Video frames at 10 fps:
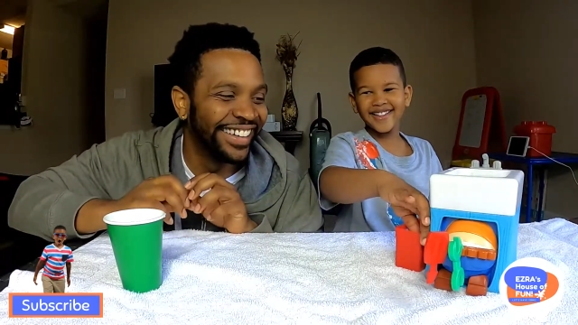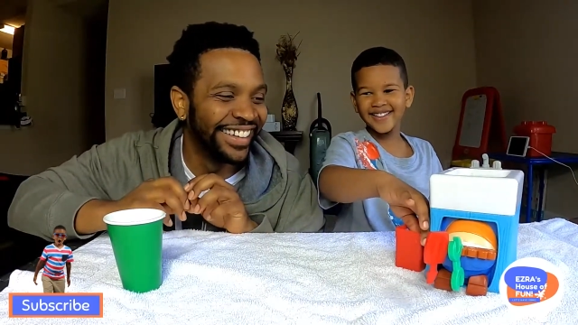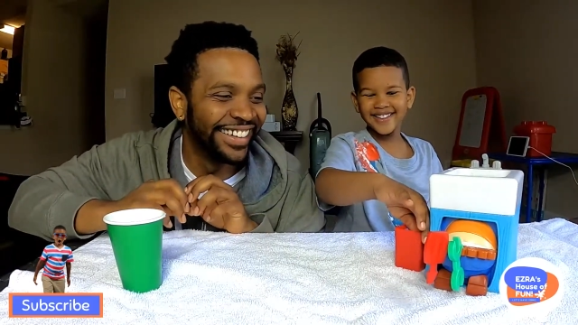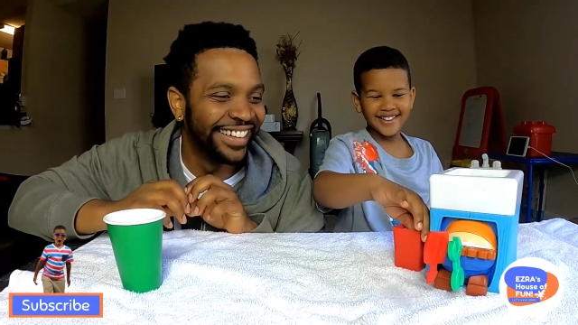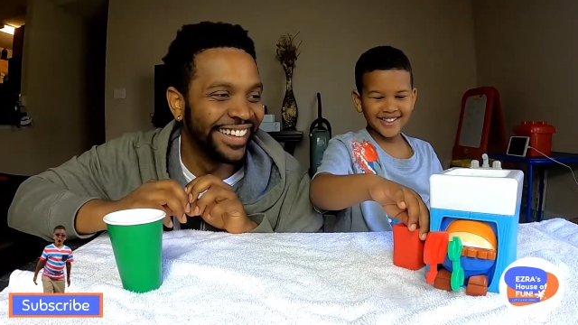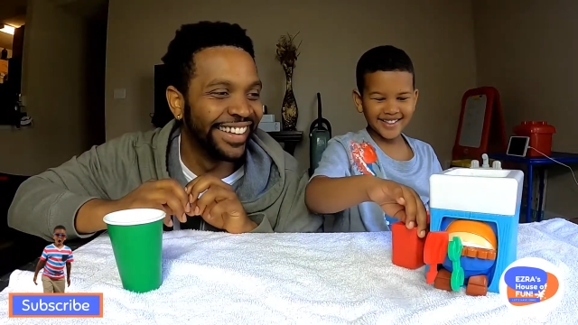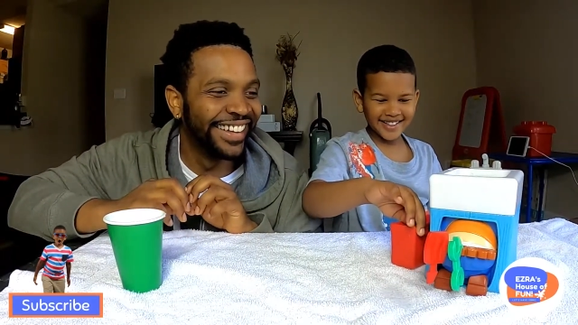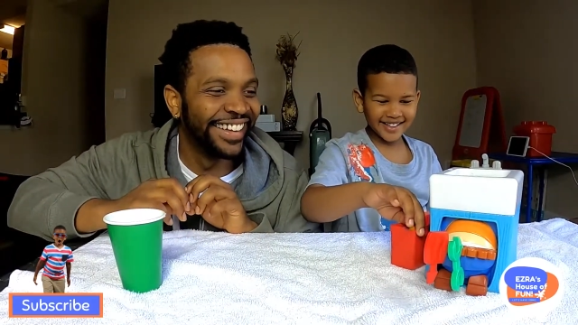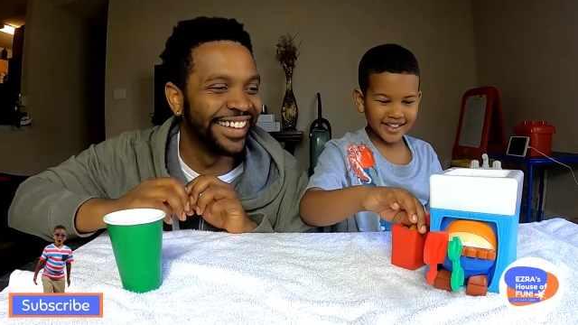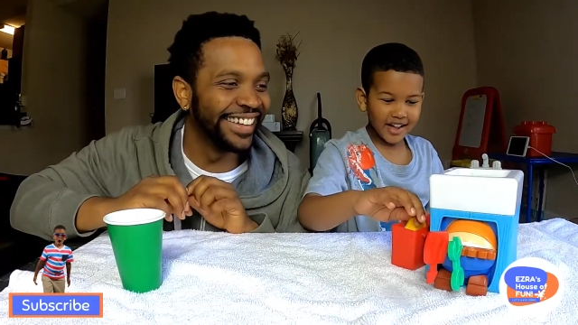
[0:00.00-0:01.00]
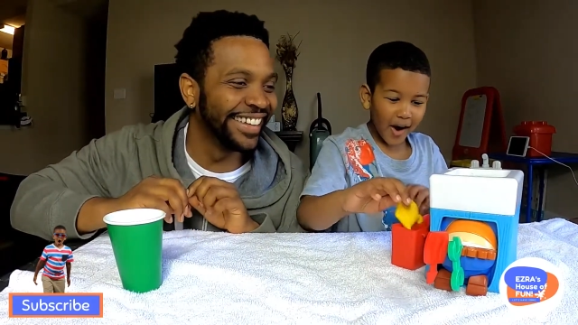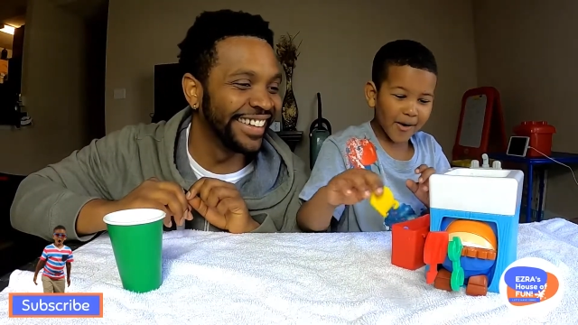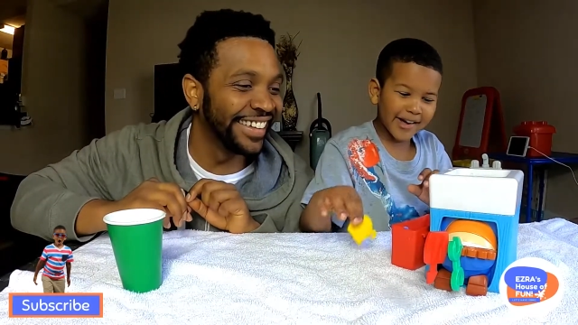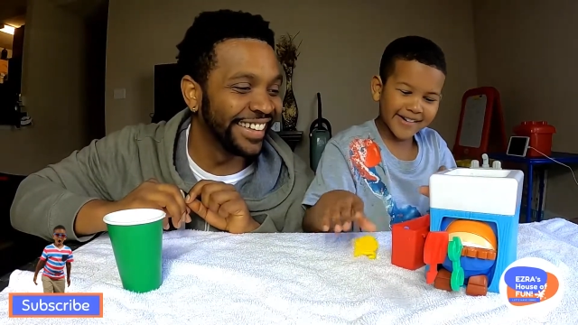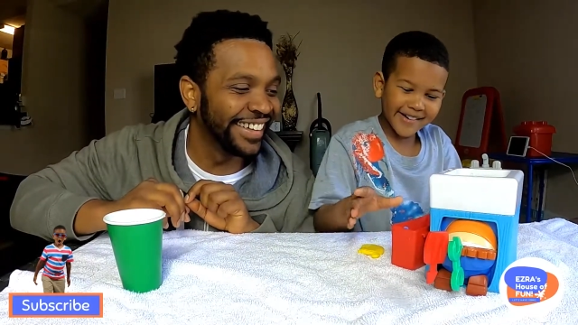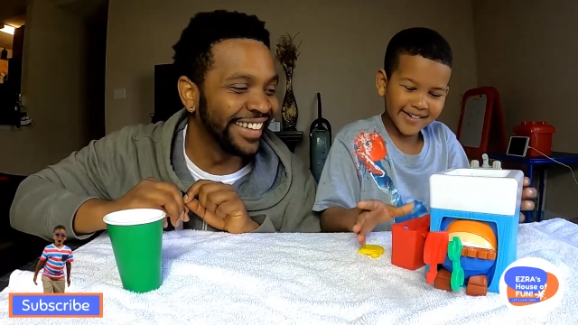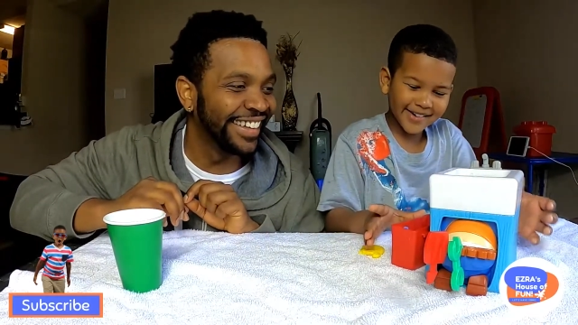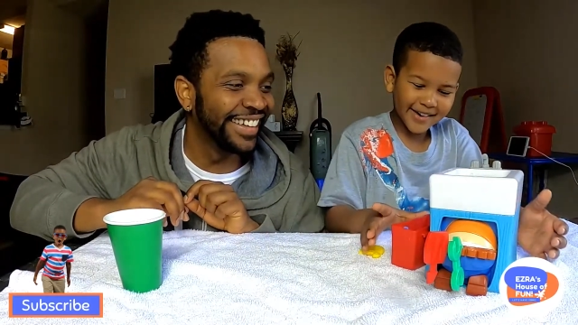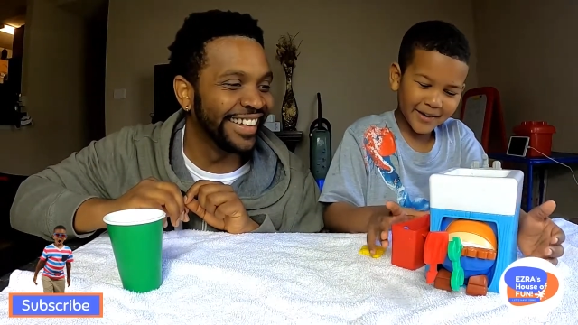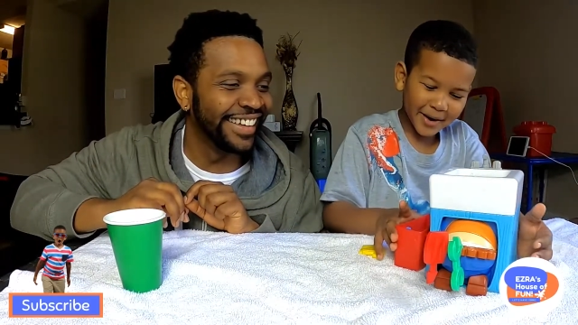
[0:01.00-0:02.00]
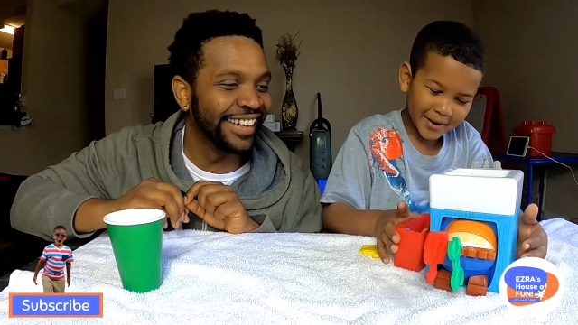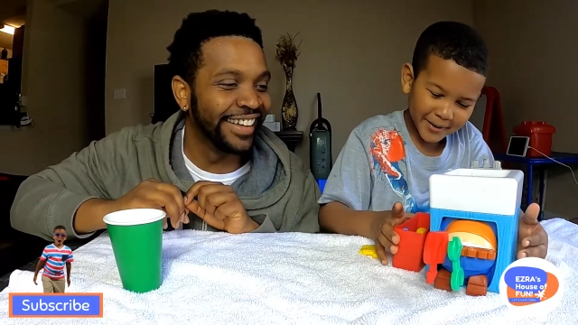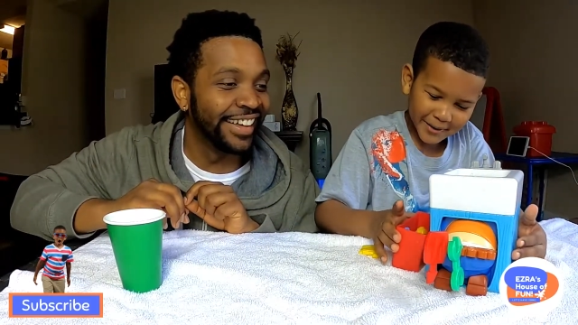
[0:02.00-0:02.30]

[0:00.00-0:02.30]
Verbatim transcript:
Speaker 1: oh no, oh no, oh no,